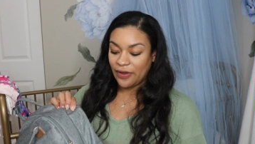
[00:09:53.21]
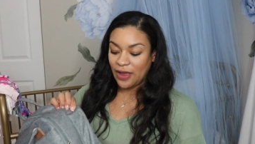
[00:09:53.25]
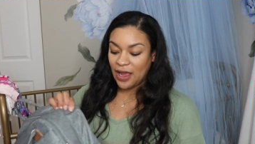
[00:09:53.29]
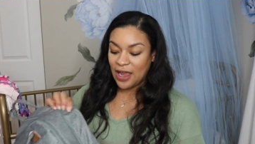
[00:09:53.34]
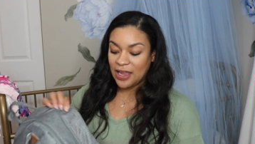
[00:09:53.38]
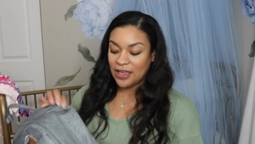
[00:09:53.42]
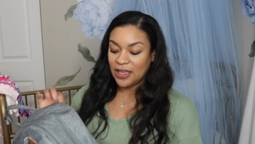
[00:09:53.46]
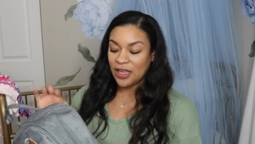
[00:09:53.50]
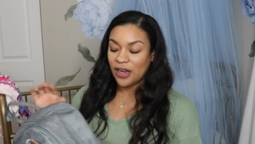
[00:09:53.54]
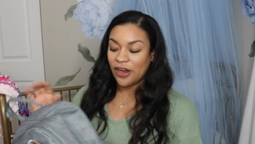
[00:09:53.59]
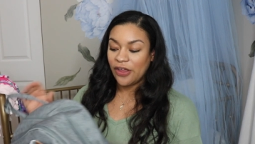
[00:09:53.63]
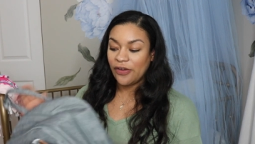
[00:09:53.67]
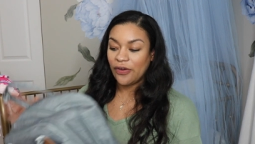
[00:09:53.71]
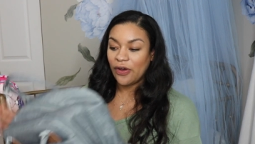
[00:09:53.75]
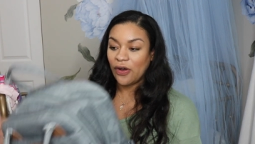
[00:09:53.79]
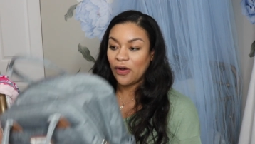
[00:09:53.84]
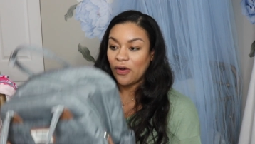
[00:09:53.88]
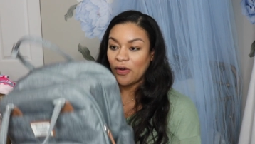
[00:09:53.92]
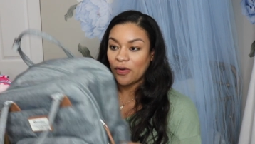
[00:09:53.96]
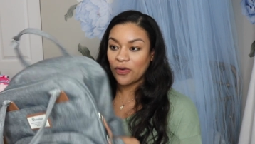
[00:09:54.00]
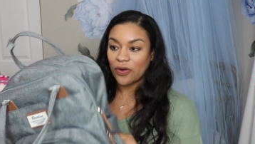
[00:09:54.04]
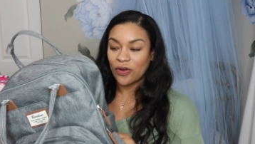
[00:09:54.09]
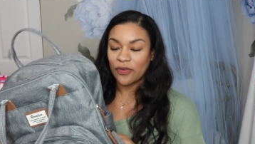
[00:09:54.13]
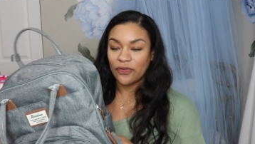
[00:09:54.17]
I can do a
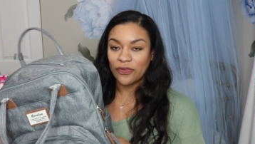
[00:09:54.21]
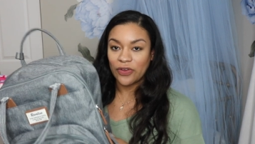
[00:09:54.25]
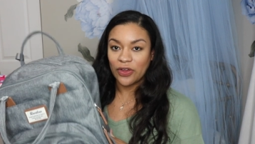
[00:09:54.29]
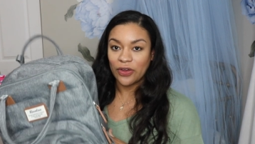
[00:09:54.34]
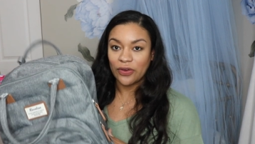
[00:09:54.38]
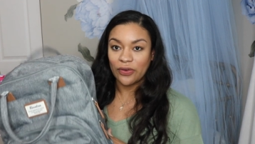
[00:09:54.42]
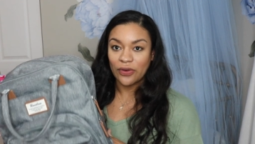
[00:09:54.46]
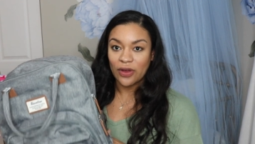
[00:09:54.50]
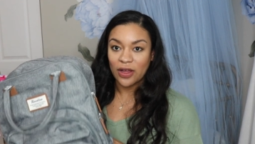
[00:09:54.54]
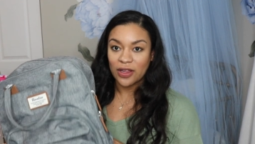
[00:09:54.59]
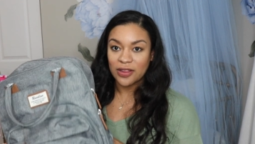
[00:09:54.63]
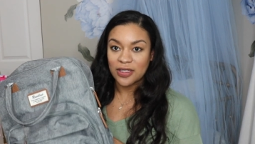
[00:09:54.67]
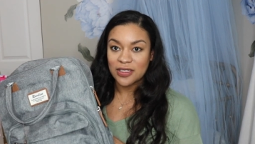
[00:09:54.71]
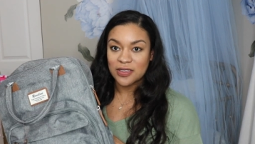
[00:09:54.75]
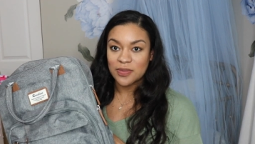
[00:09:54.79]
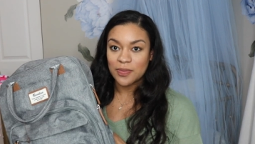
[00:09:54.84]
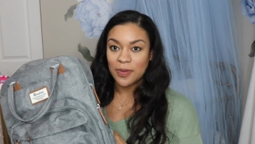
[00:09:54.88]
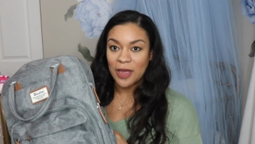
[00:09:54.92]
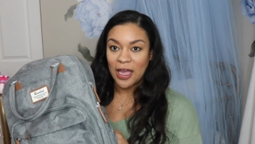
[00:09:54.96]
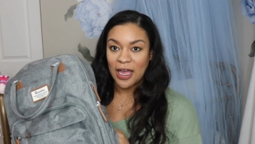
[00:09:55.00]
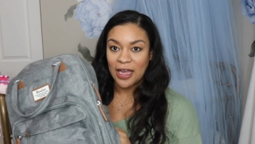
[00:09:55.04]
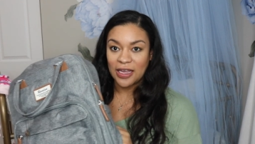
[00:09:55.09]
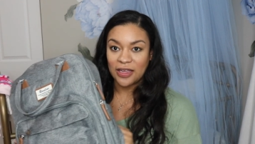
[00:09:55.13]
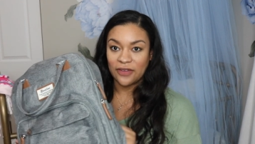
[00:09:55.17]
whole review on this
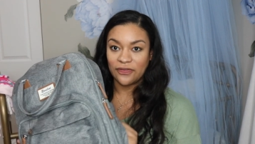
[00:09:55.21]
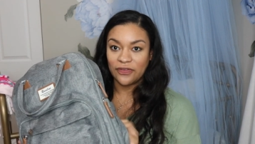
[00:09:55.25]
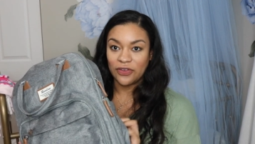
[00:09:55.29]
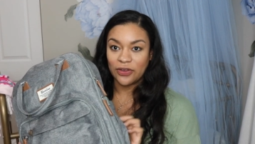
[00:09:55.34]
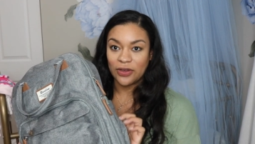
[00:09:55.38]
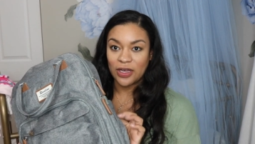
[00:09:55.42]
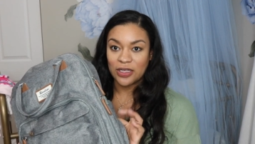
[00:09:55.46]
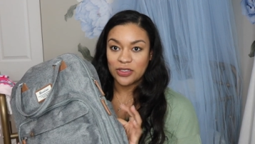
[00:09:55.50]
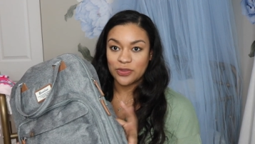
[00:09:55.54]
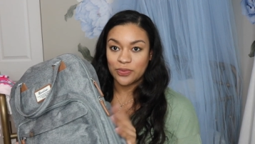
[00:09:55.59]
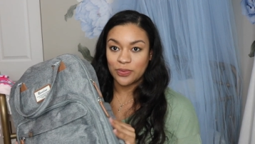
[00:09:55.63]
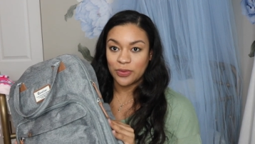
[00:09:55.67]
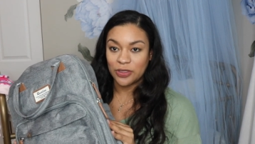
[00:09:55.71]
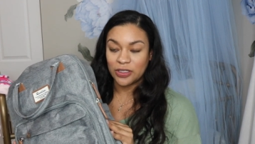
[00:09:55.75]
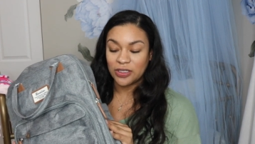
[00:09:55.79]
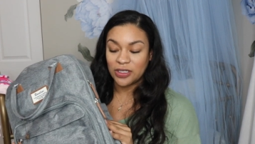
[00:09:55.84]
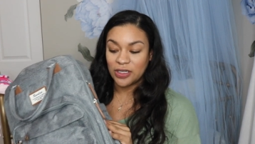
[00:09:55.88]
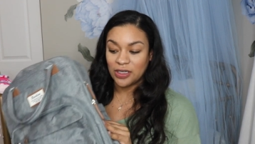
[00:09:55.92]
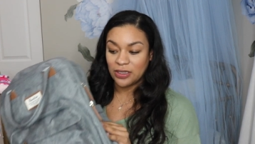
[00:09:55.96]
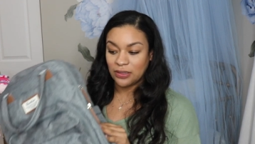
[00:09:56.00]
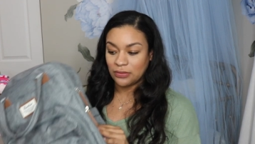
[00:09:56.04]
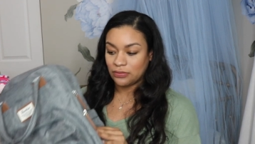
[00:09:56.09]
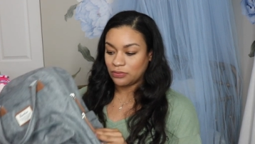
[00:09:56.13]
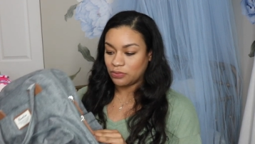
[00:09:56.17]
bag if you guys
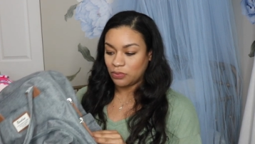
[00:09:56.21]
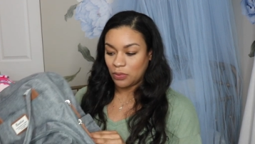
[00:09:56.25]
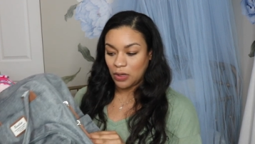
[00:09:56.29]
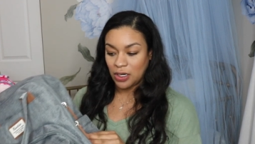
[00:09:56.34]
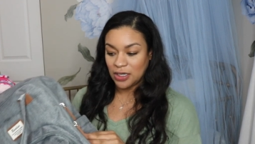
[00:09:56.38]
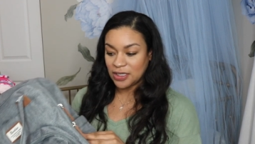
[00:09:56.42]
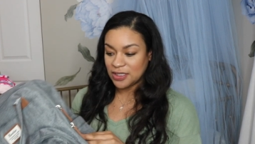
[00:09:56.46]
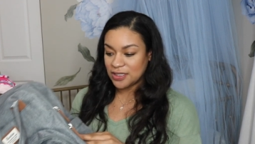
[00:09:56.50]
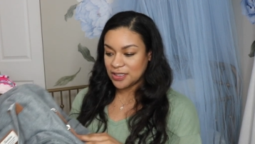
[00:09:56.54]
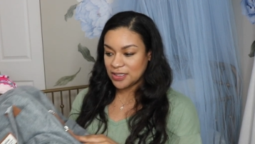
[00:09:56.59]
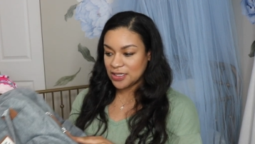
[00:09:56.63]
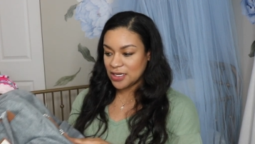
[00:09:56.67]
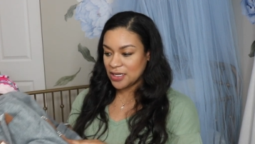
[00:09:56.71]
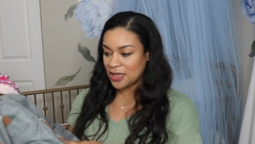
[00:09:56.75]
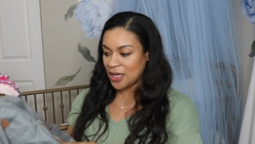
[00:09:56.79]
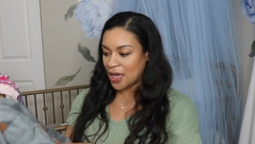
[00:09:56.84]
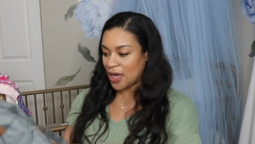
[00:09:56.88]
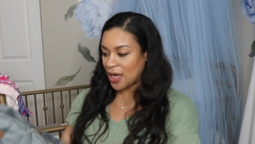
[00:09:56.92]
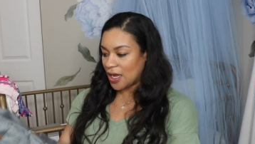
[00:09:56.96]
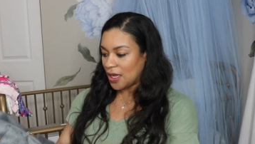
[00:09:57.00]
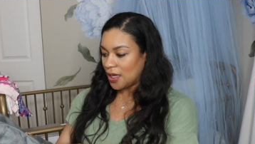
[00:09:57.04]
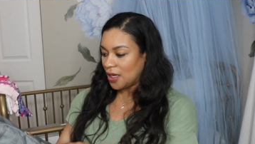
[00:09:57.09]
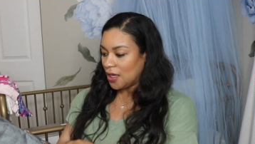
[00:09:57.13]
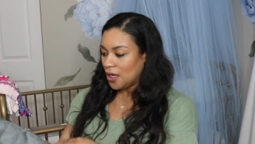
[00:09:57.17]
really want to see
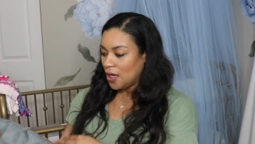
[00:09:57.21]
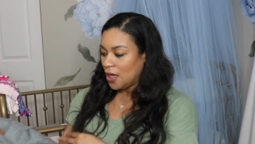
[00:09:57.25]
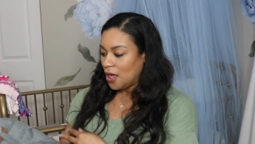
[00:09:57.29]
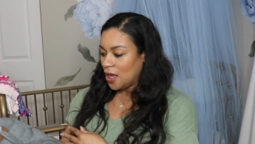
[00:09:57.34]
that.